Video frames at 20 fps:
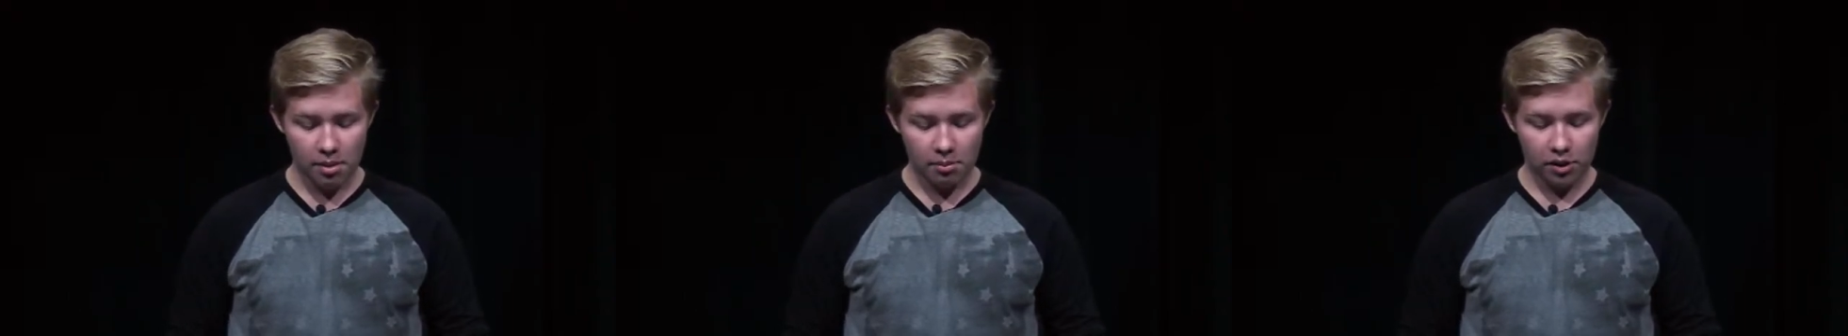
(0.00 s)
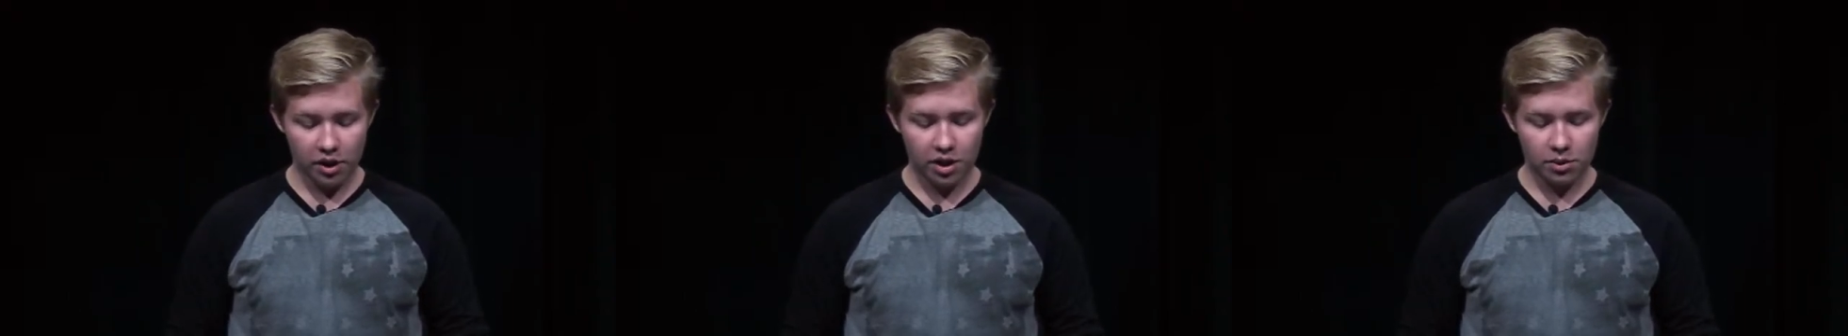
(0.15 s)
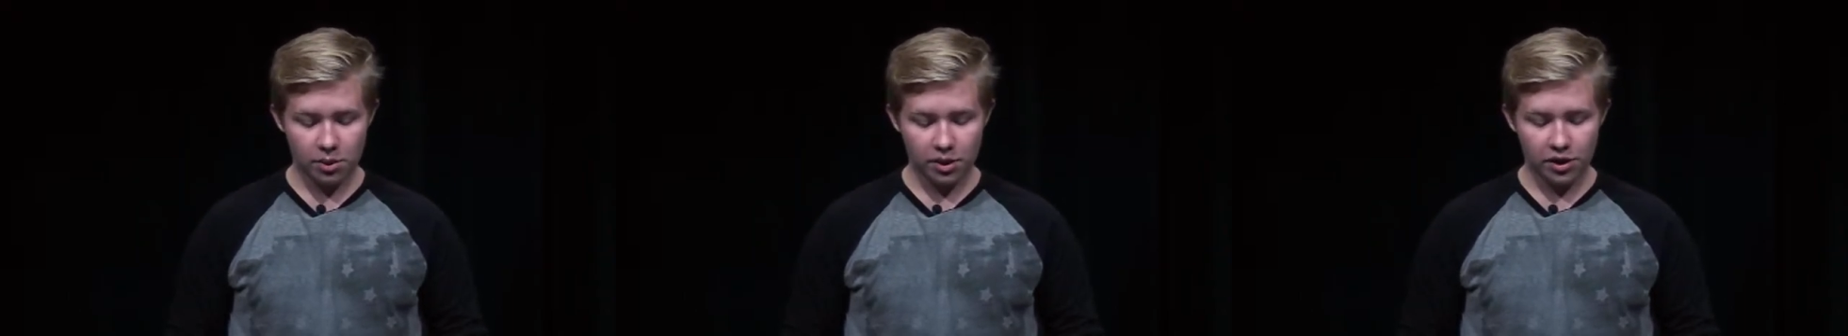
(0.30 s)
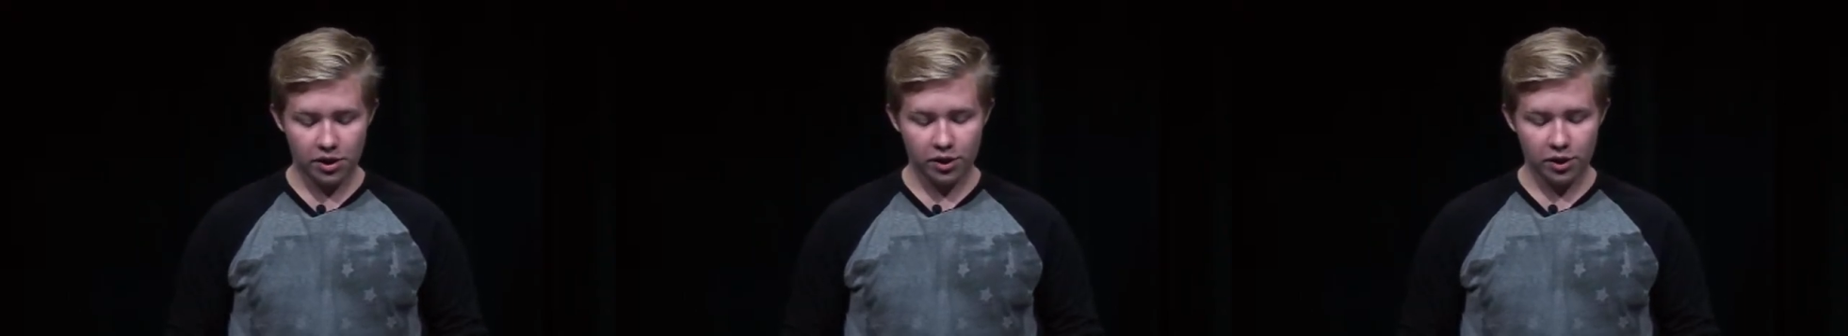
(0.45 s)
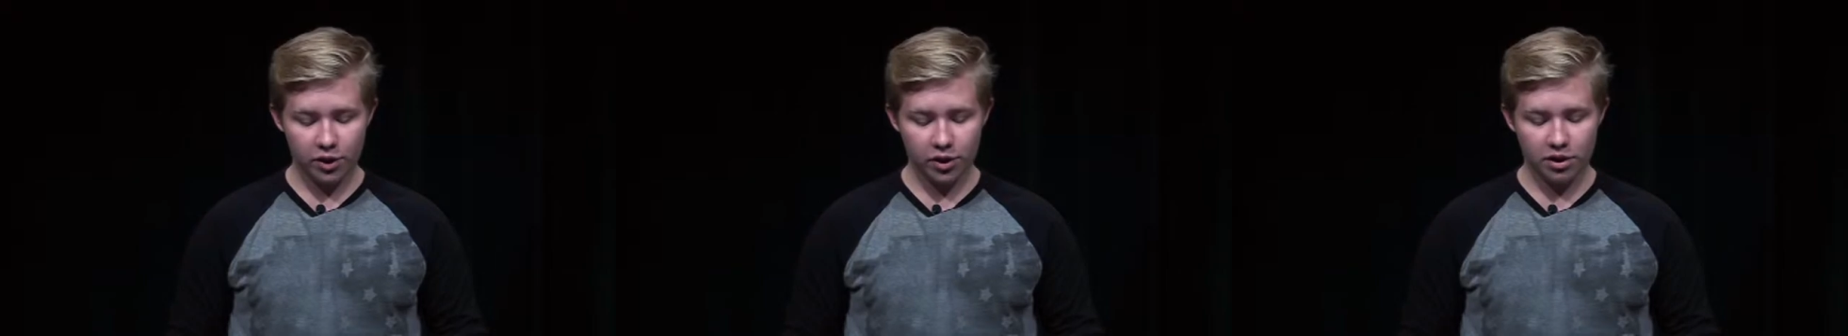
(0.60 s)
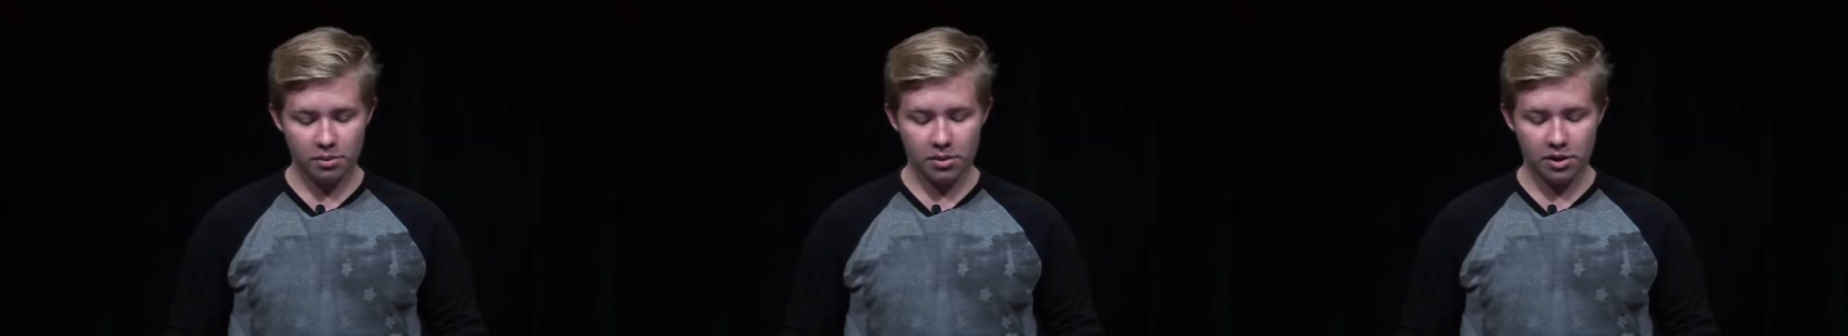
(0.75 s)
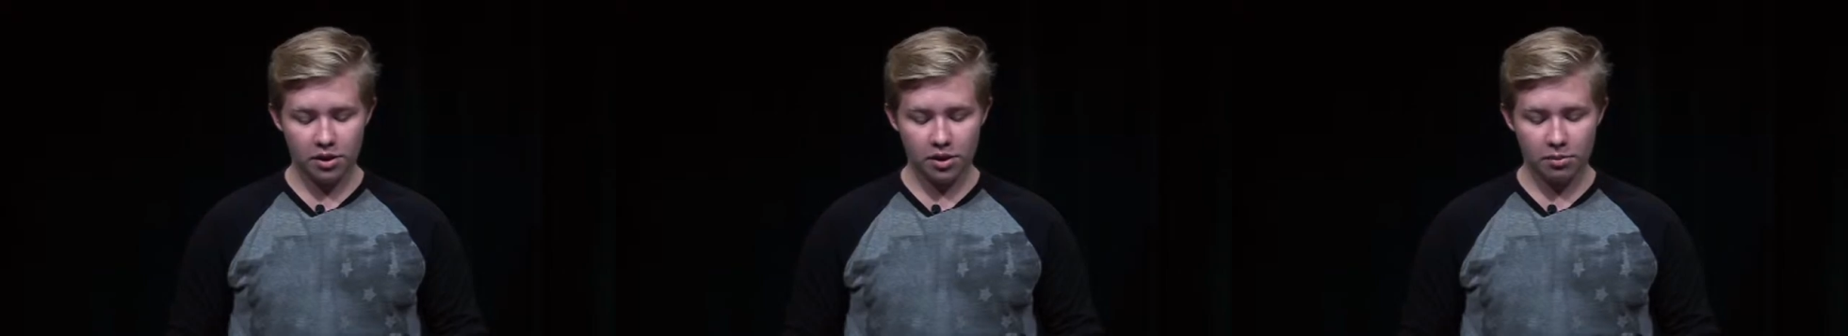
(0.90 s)
Please return
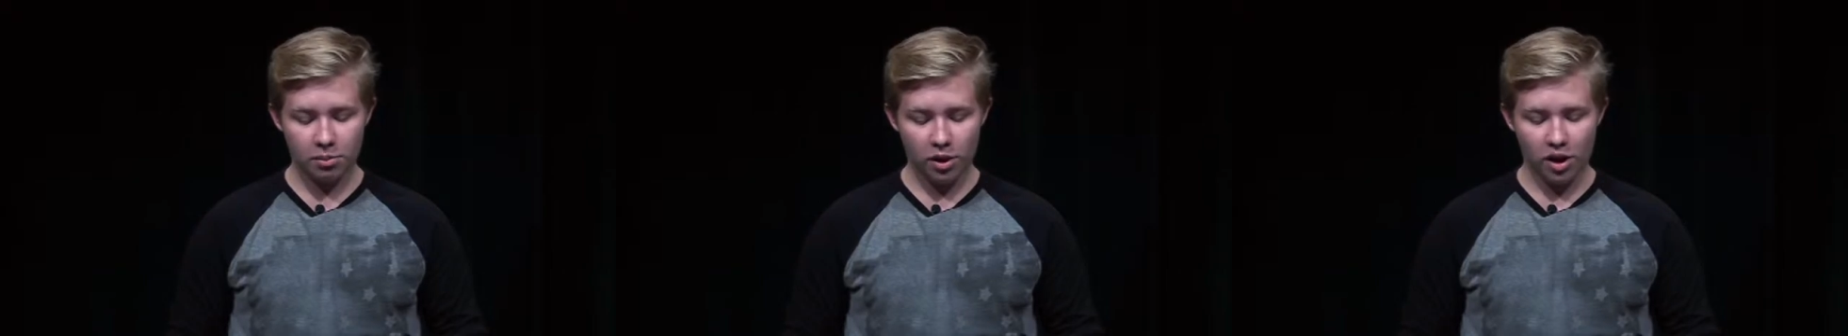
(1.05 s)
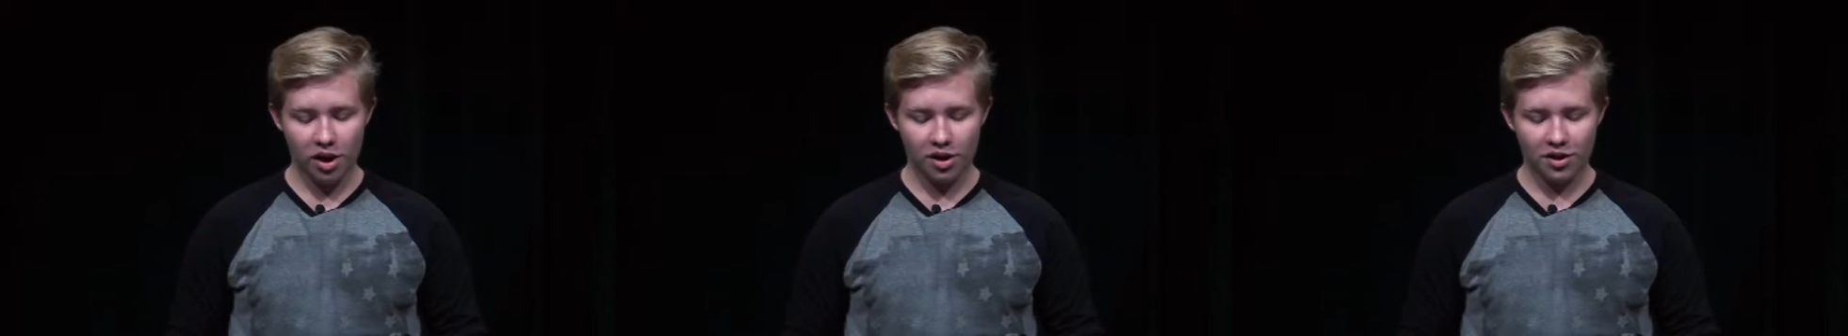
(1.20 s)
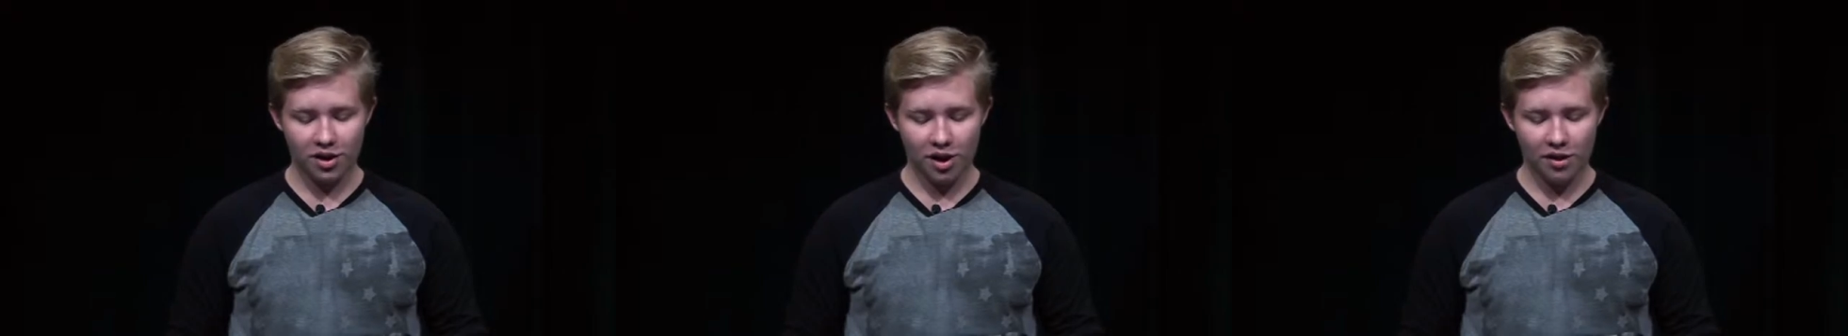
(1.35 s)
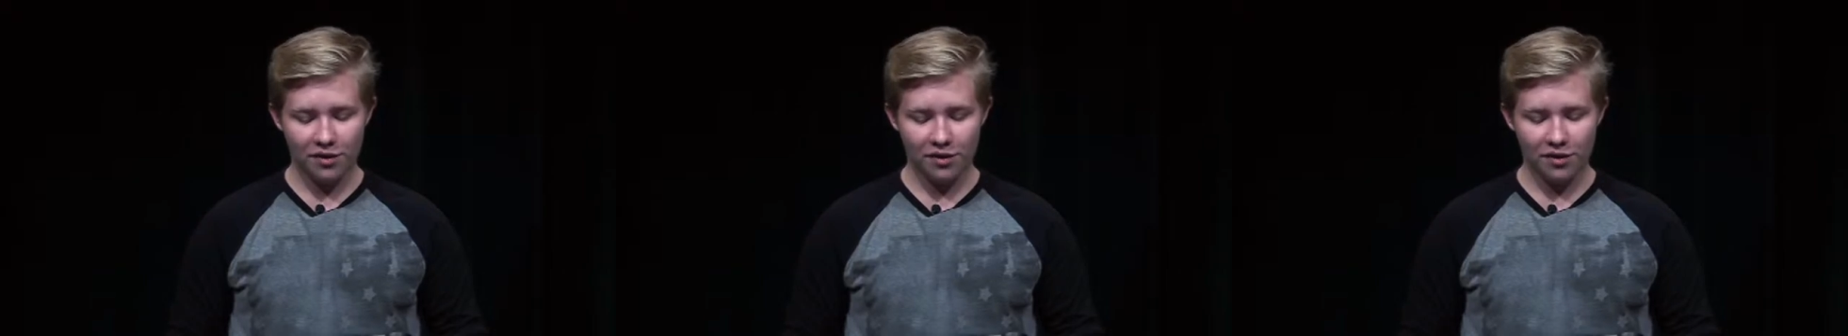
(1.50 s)
to Mr. Block's